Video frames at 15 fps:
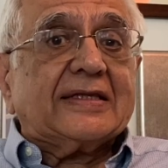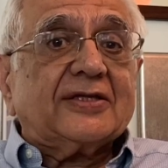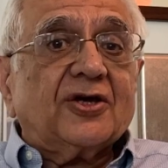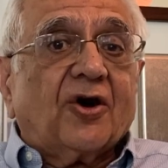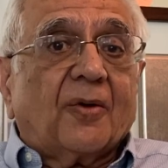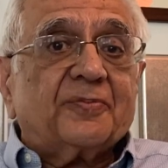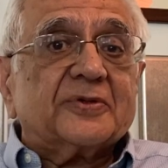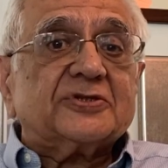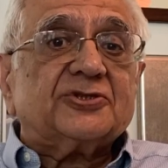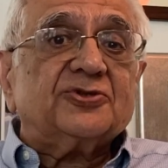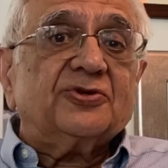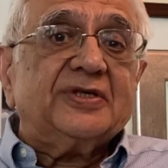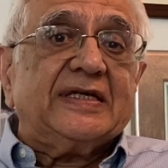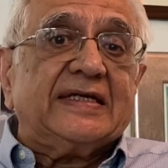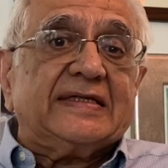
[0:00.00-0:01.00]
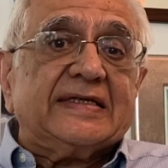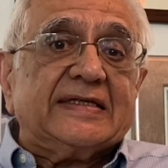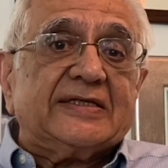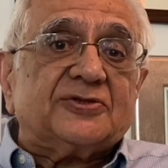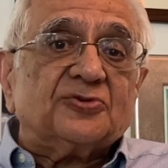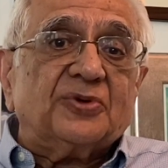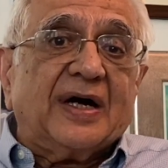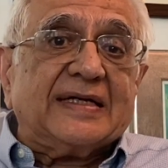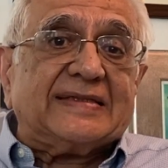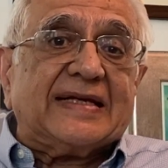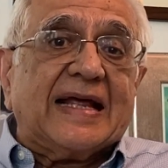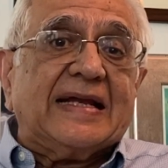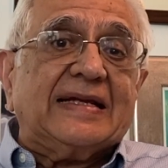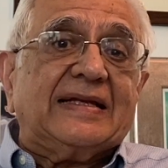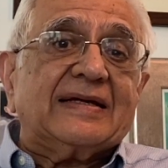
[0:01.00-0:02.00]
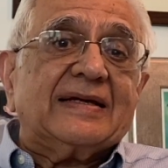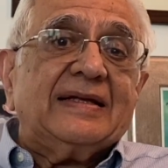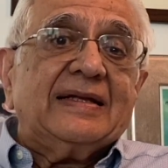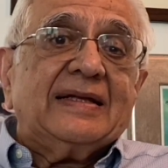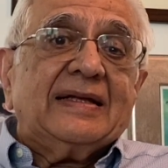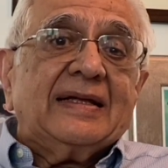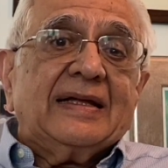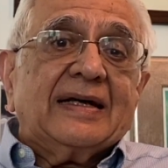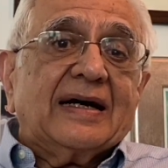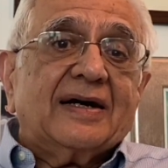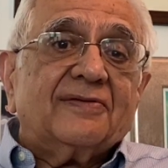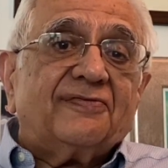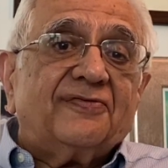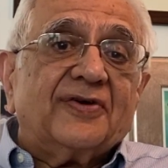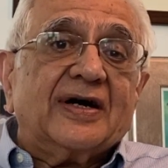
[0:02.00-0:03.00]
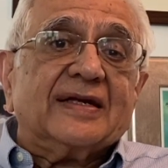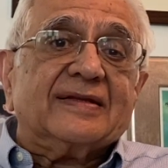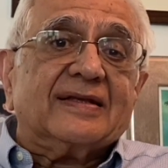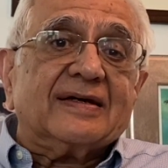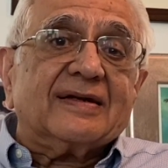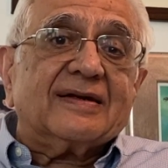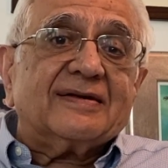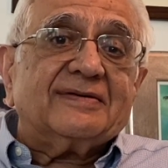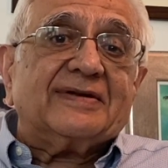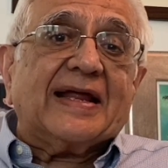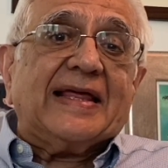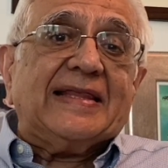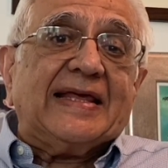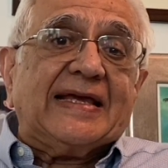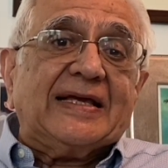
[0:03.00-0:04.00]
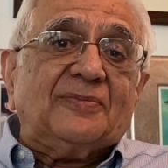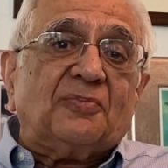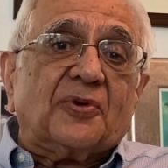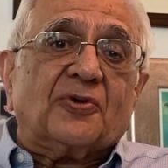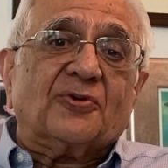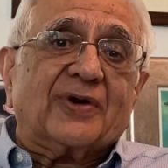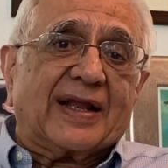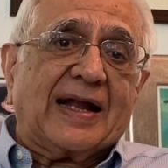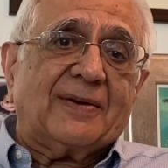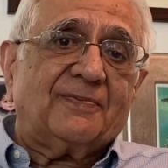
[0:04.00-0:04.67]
the opportunity to attend a further training program.